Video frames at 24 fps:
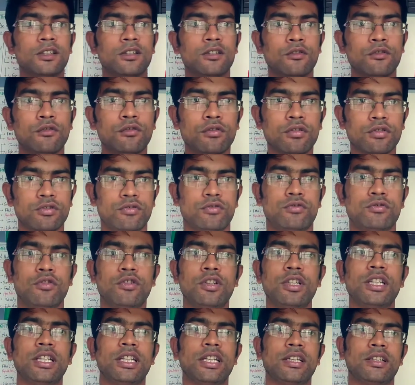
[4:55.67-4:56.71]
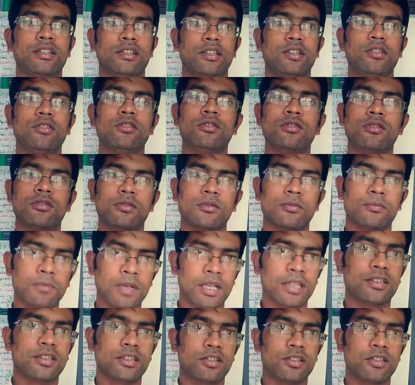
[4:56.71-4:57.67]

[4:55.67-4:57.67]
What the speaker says: doing, your mother